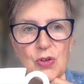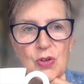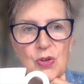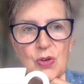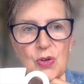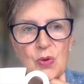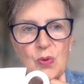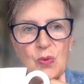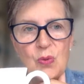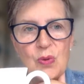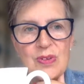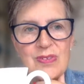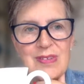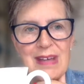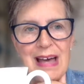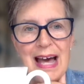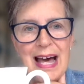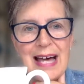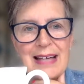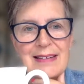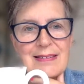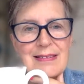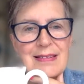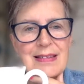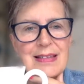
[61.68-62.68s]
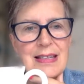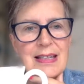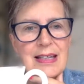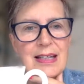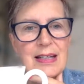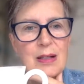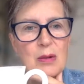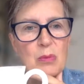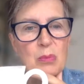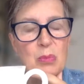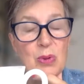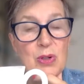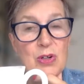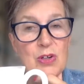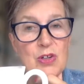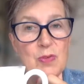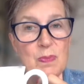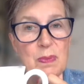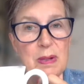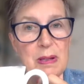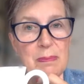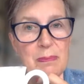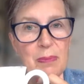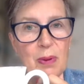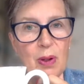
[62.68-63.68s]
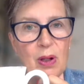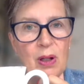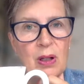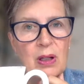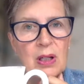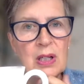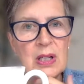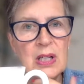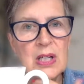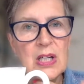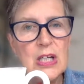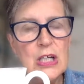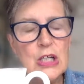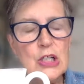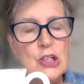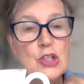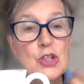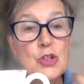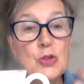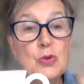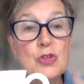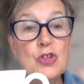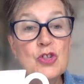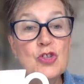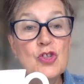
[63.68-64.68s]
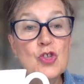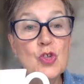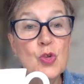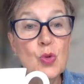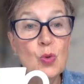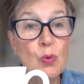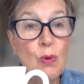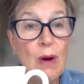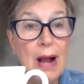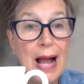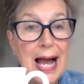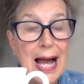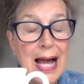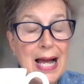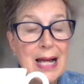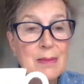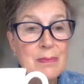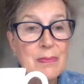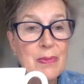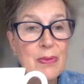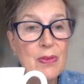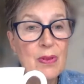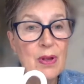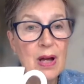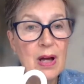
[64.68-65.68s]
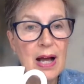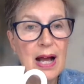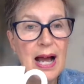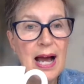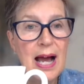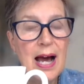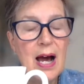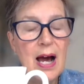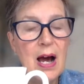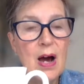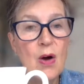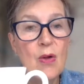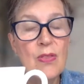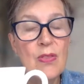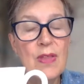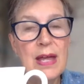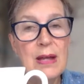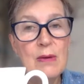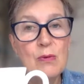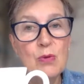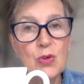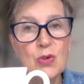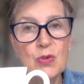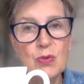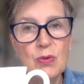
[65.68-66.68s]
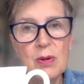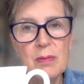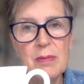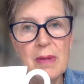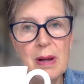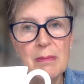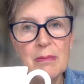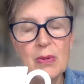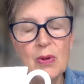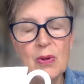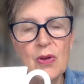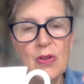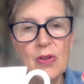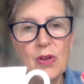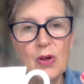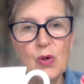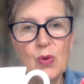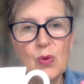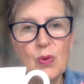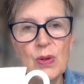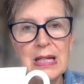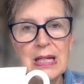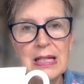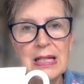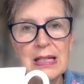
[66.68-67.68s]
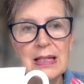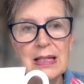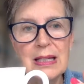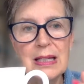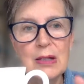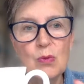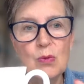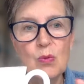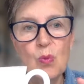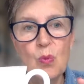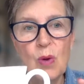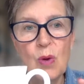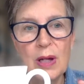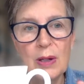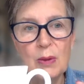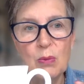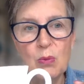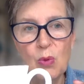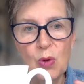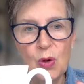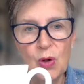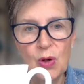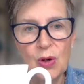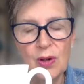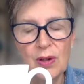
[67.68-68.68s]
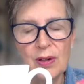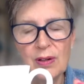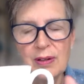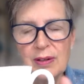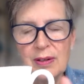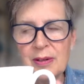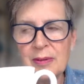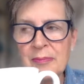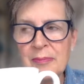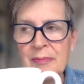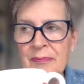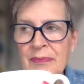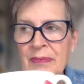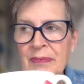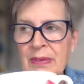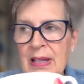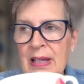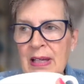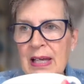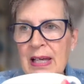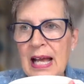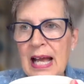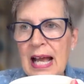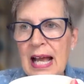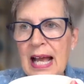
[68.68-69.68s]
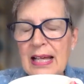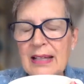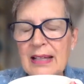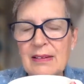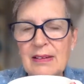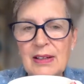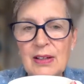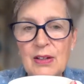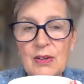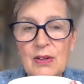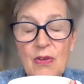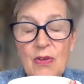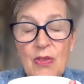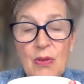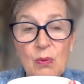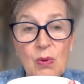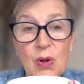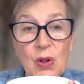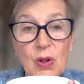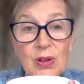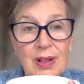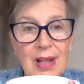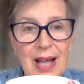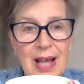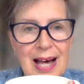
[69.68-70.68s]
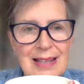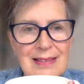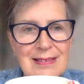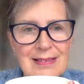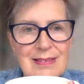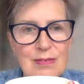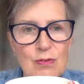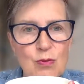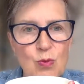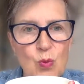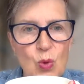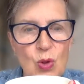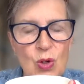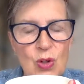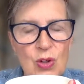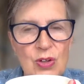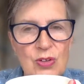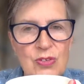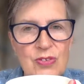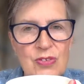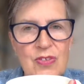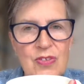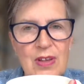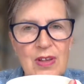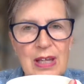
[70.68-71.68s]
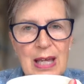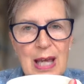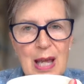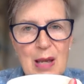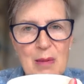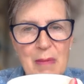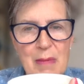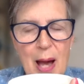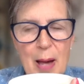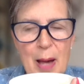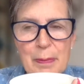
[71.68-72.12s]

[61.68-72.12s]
was asking British people to describe how they would remember the Queen in one word. And there were lots of words that came up,